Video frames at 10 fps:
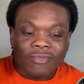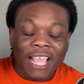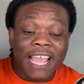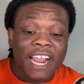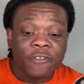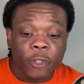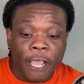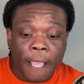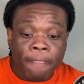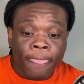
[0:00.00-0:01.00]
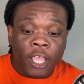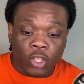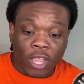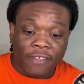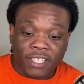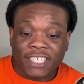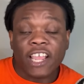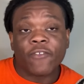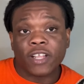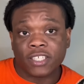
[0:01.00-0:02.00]
After that, you have the
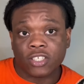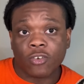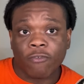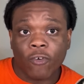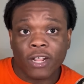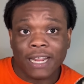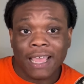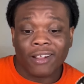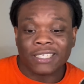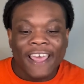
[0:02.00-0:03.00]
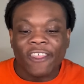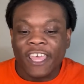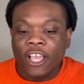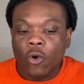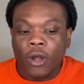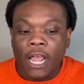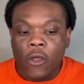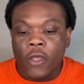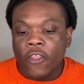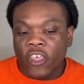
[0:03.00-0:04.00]
San Francisco 49ers. They go
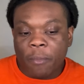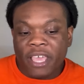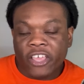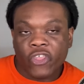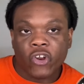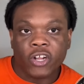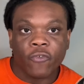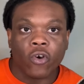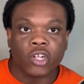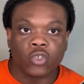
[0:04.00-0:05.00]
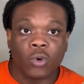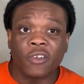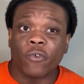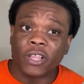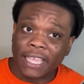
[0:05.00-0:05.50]
down. They make it 34-24. They